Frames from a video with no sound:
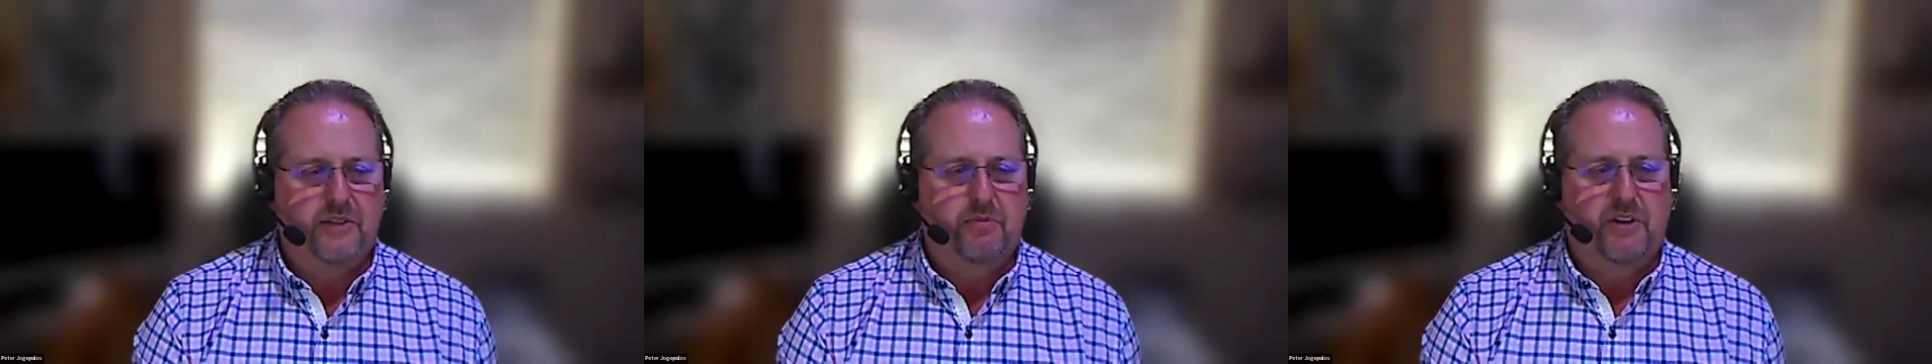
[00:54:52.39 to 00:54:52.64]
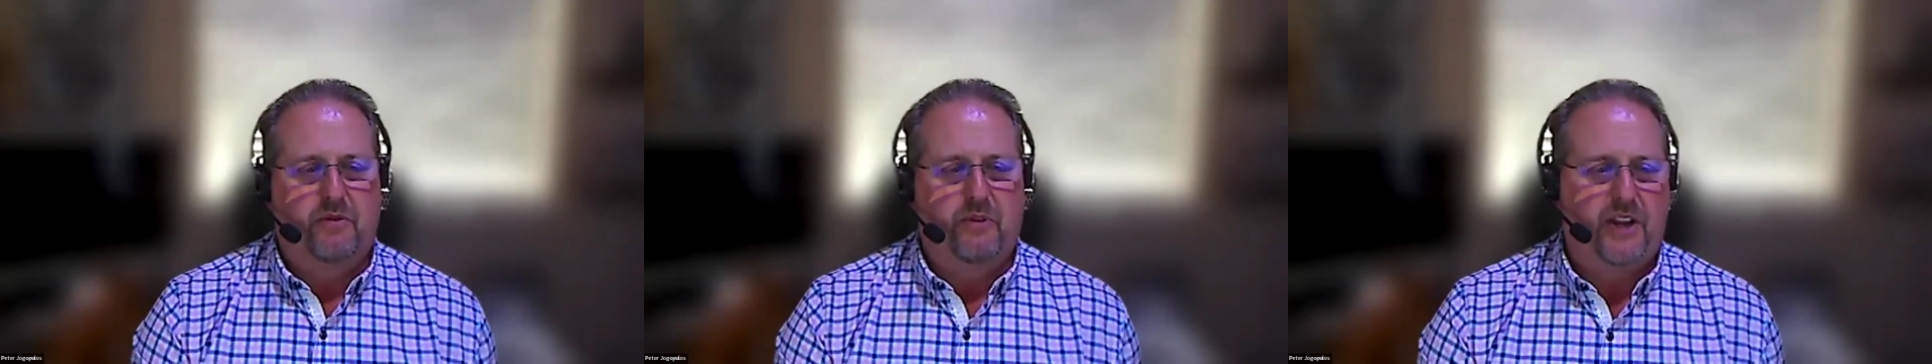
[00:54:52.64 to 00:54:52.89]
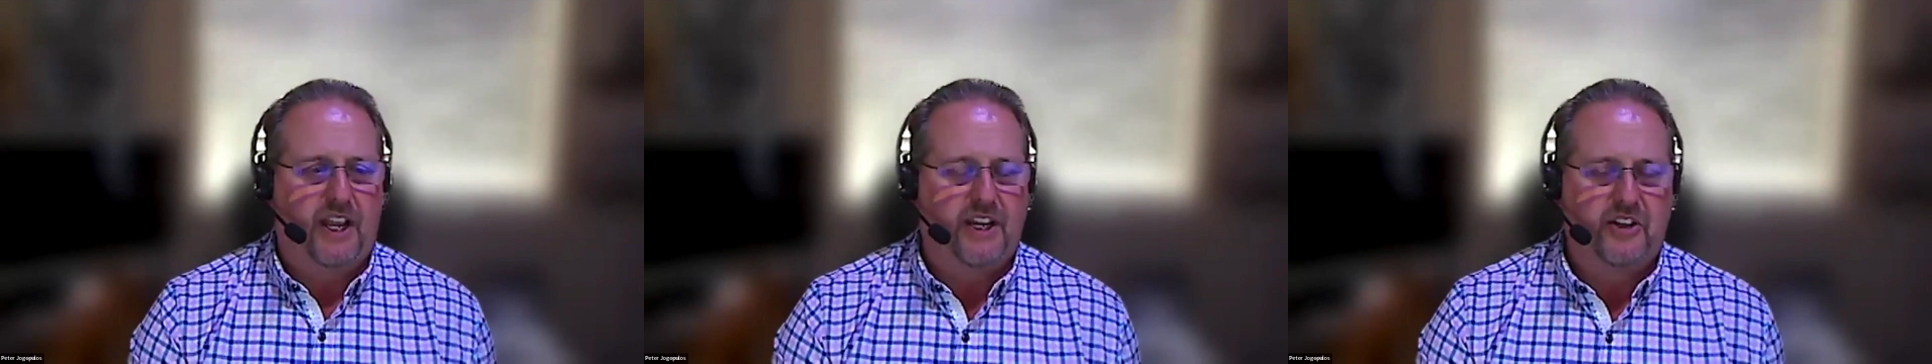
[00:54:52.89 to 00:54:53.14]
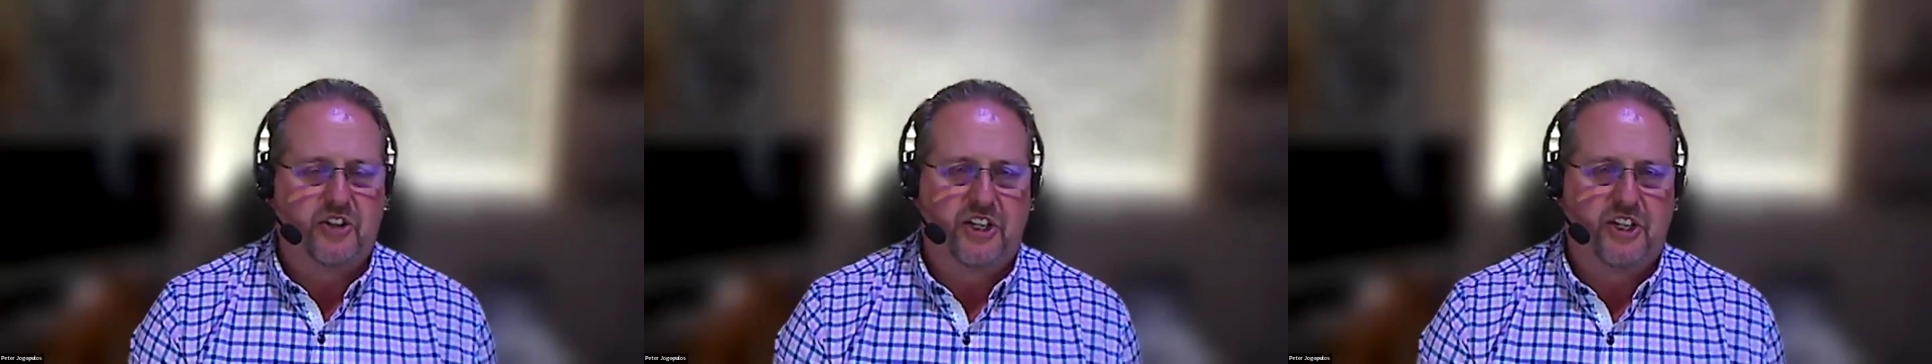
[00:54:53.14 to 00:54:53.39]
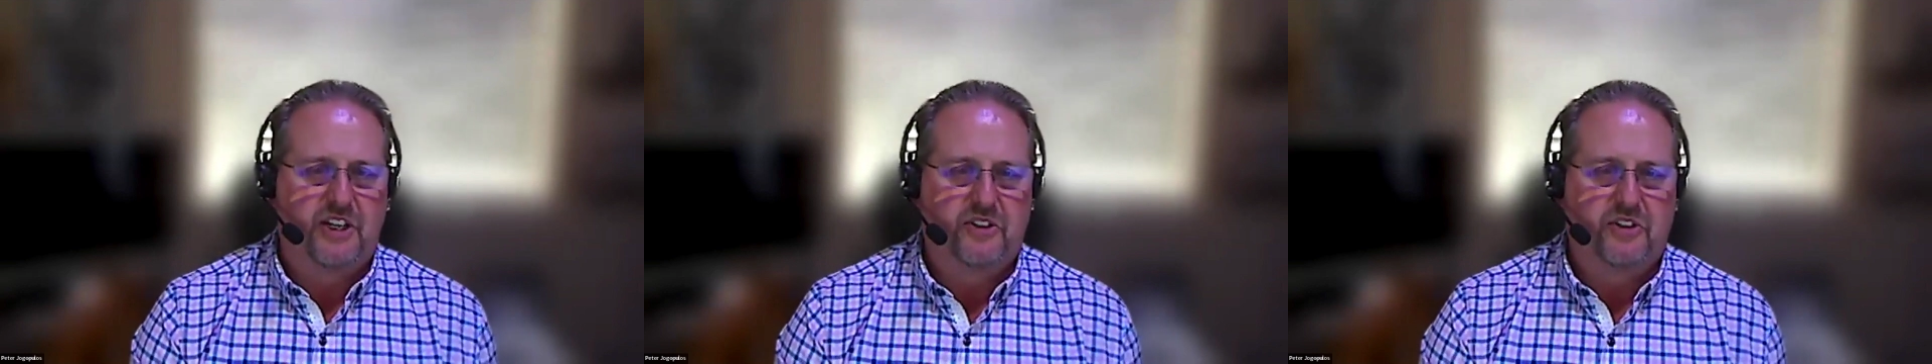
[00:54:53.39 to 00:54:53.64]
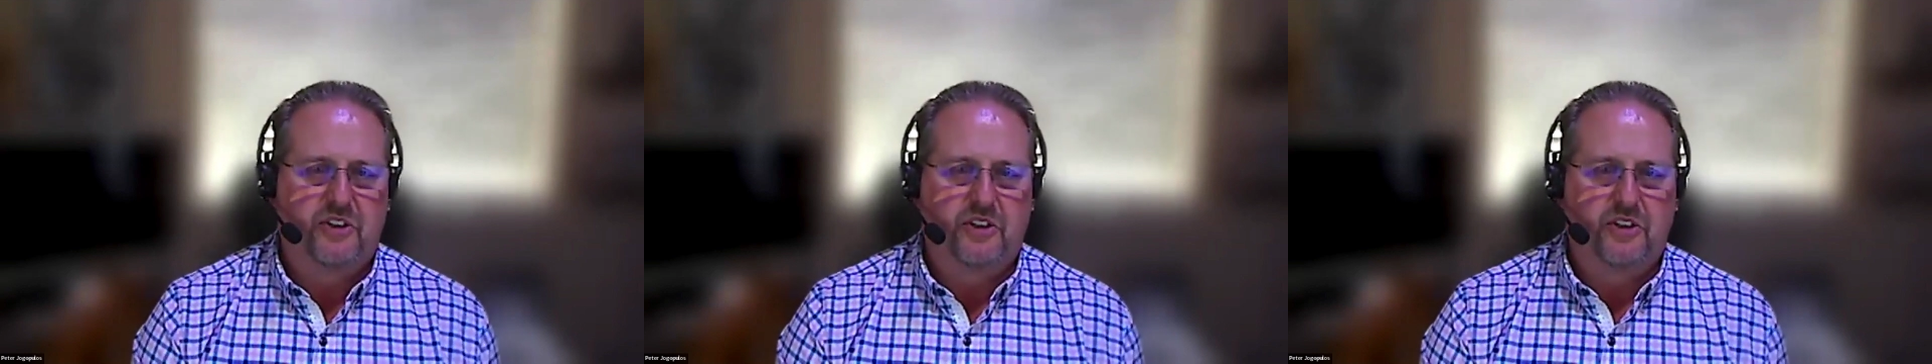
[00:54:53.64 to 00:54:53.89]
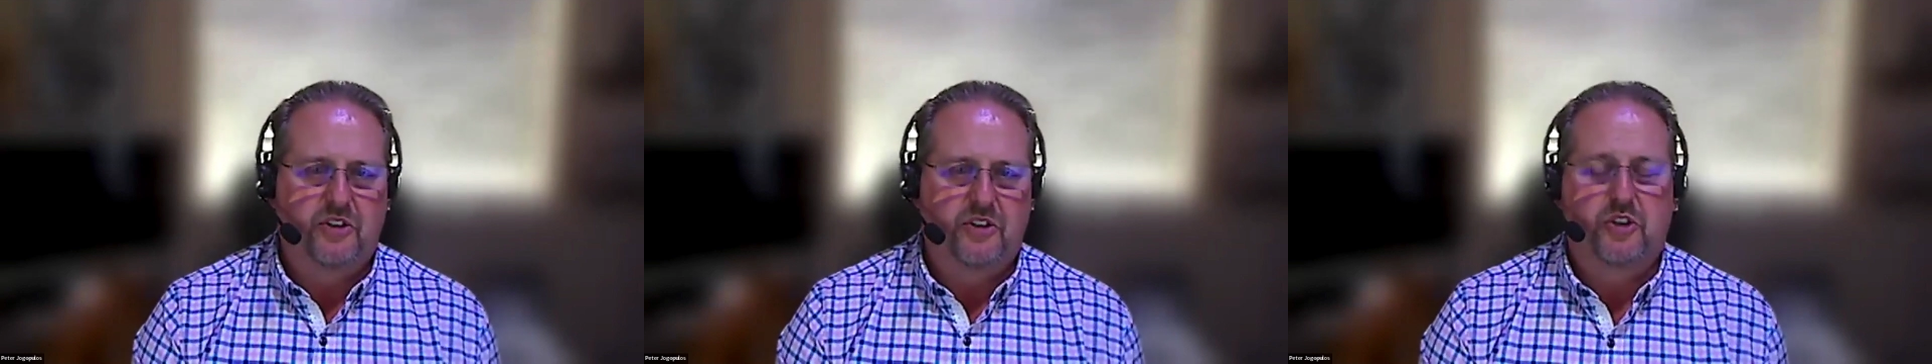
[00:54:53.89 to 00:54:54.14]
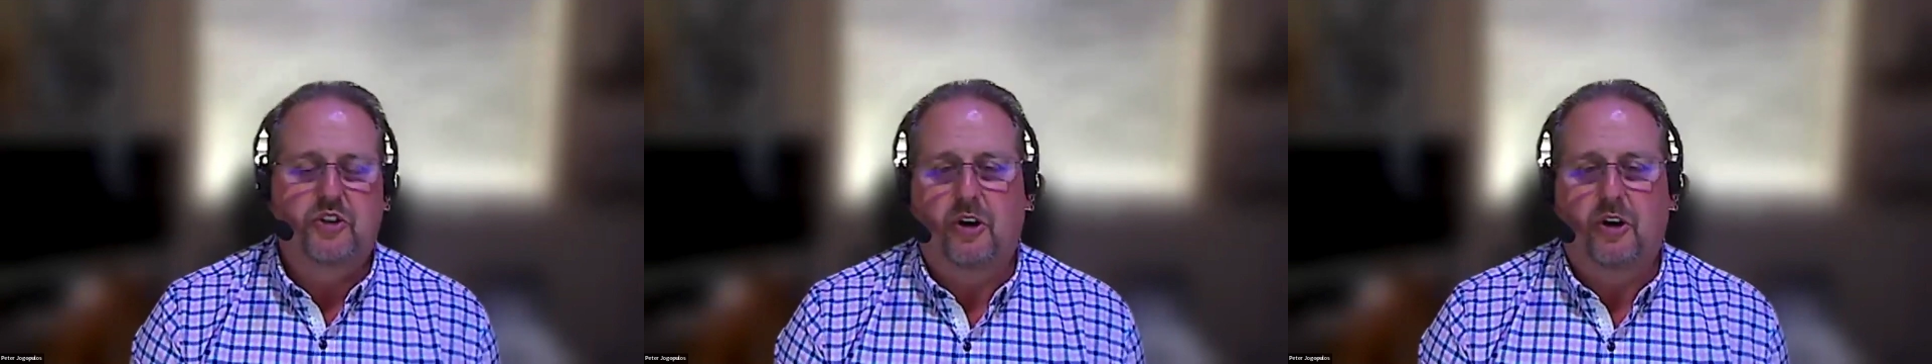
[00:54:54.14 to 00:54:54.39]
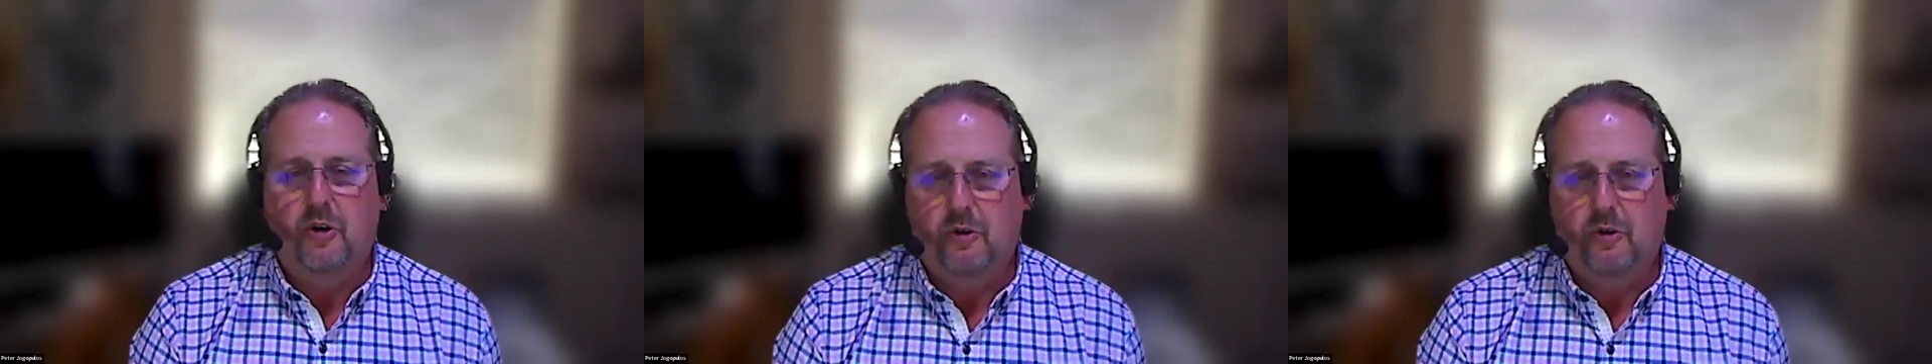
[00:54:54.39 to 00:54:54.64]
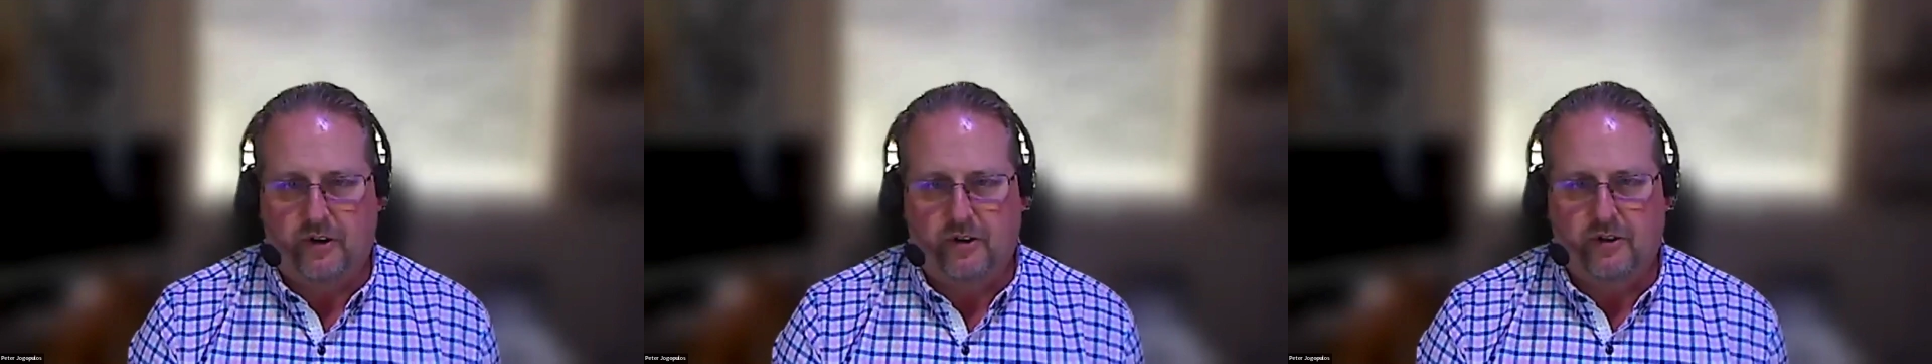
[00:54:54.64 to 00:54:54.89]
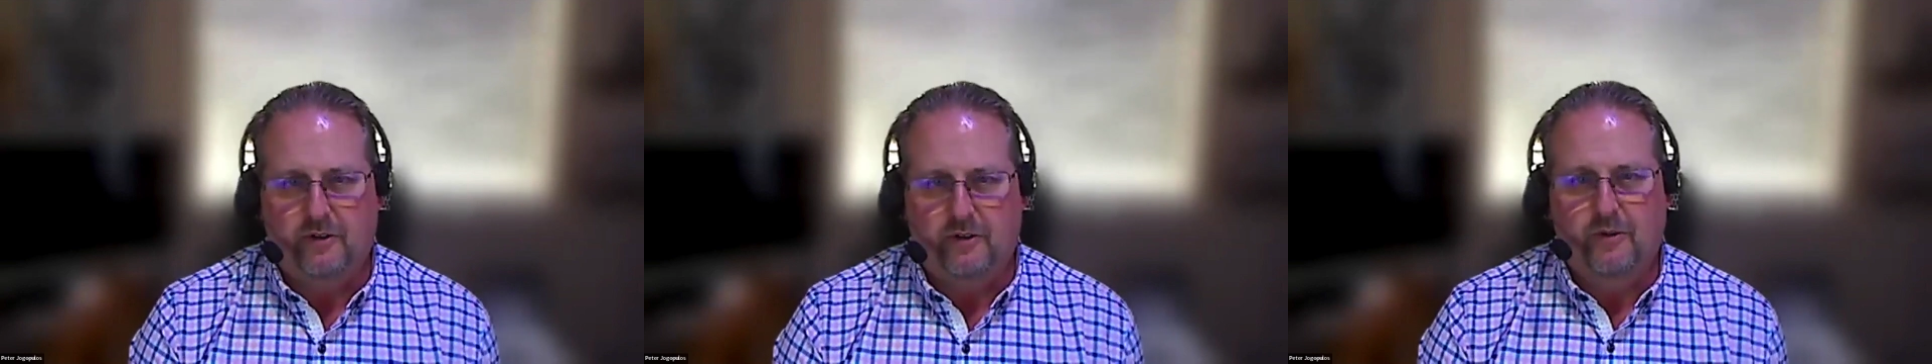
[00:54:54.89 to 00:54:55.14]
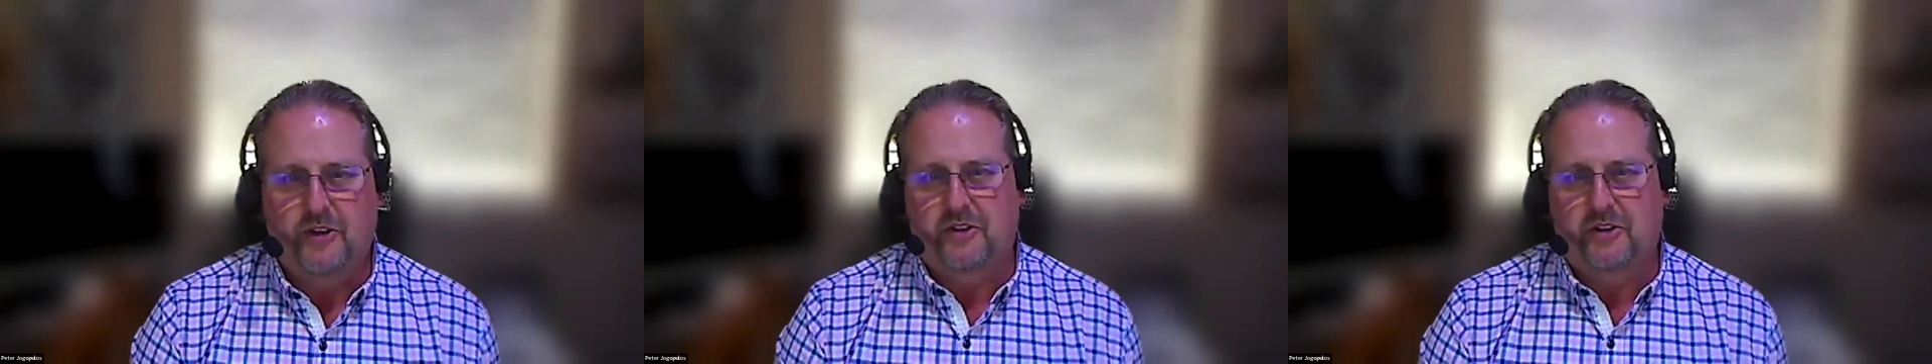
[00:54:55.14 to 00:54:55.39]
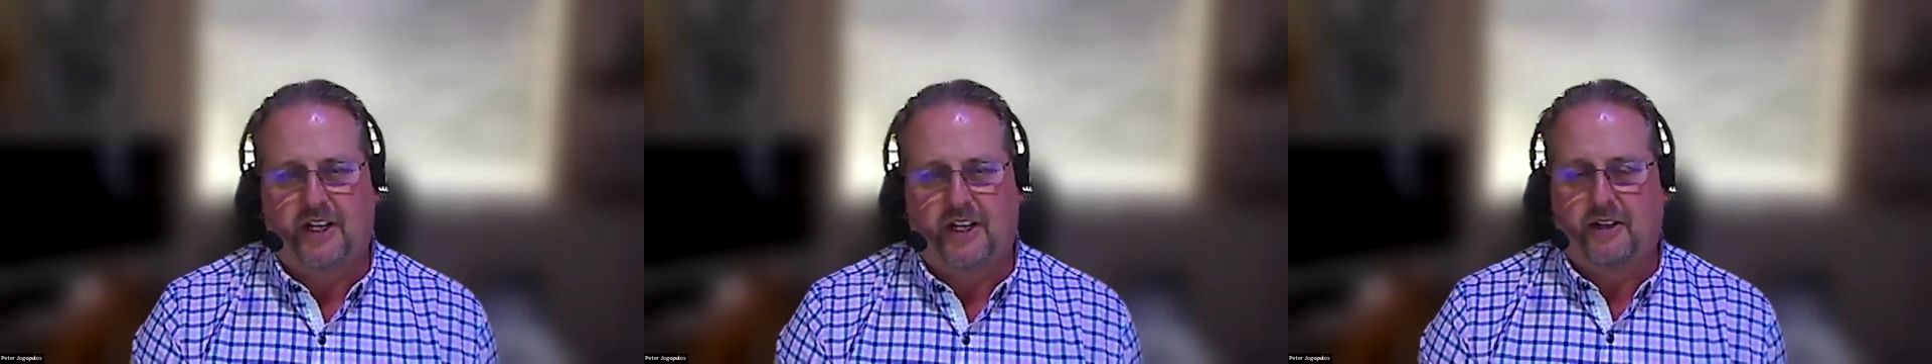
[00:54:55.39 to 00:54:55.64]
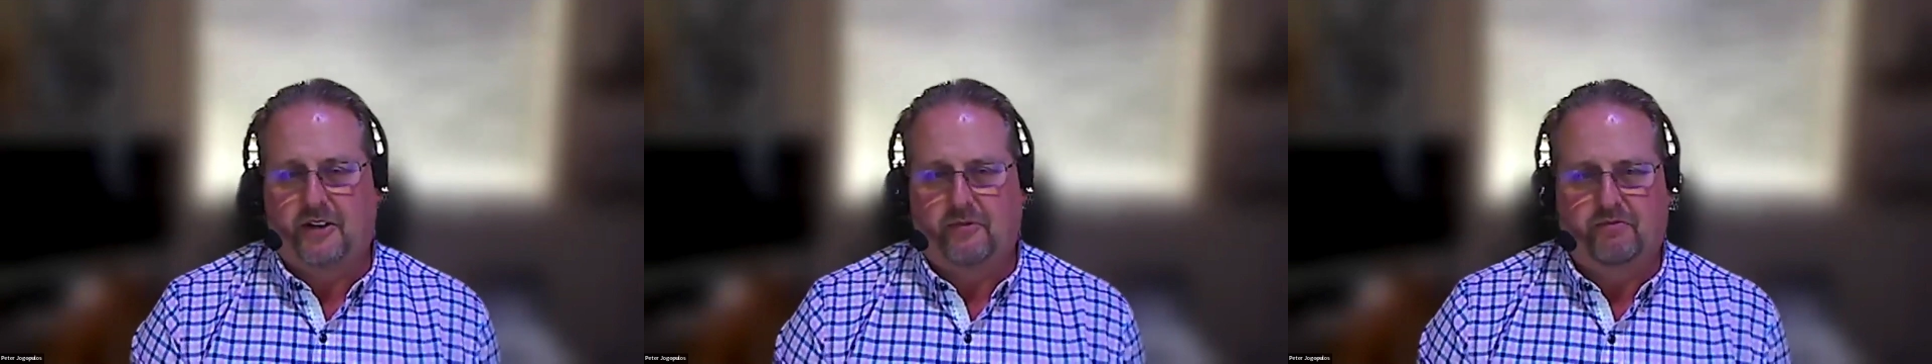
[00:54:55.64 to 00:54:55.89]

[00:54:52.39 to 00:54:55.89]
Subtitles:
But if we had a chance to start over, which in a